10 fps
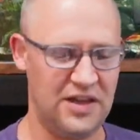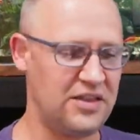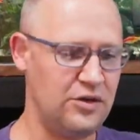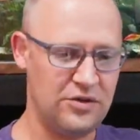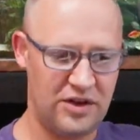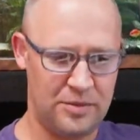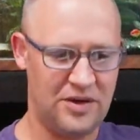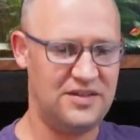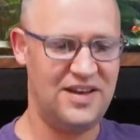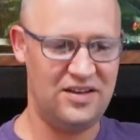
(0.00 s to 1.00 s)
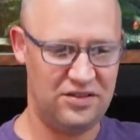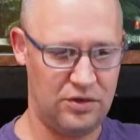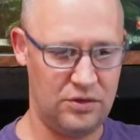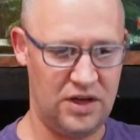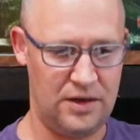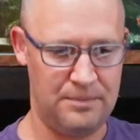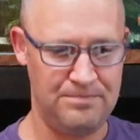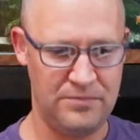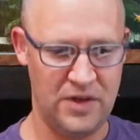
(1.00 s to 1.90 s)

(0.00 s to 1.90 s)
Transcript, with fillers: I thought you were talking about Denisoni.